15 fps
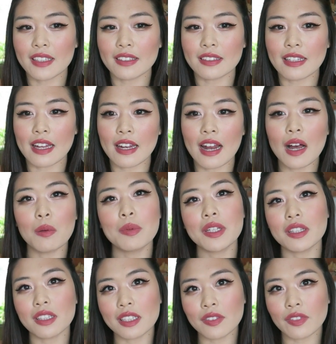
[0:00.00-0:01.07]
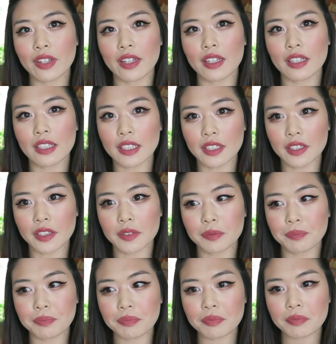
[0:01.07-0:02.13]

is that I'll be leaving here,